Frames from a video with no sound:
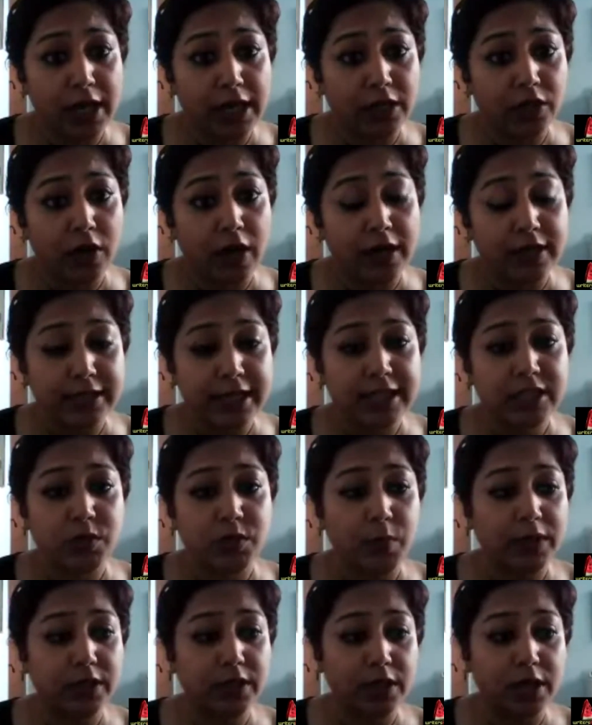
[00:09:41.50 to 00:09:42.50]
In context
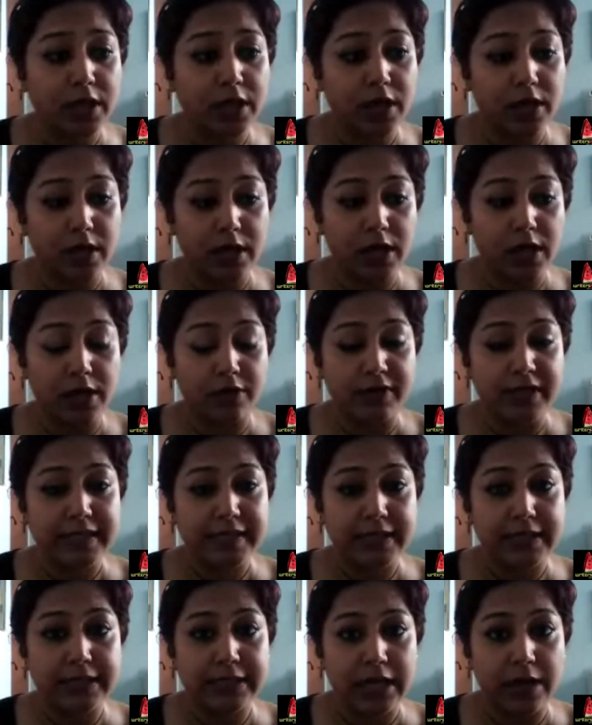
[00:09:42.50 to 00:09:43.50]
with the
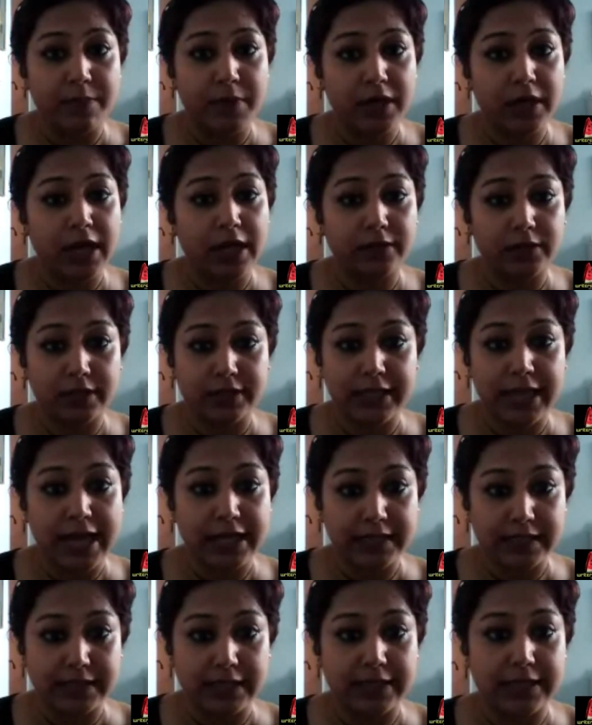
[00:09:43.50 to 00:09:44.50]
recent Amarnath
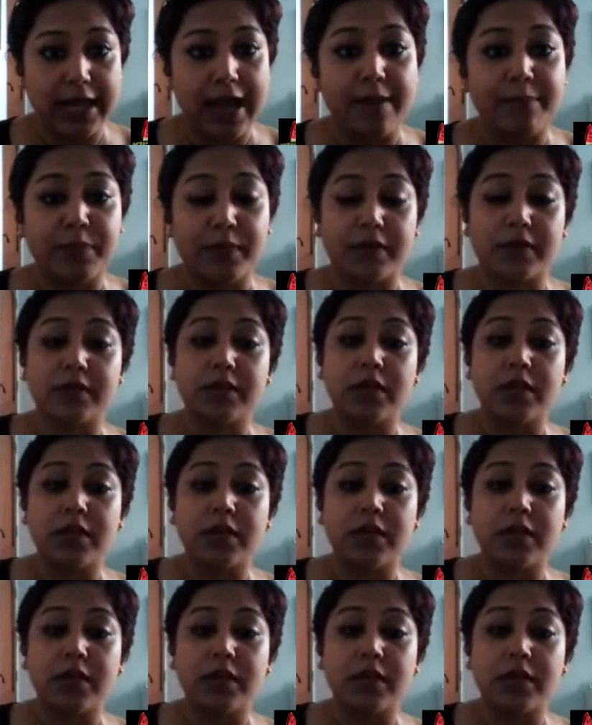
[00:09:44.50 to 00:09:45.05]
attacks that happened,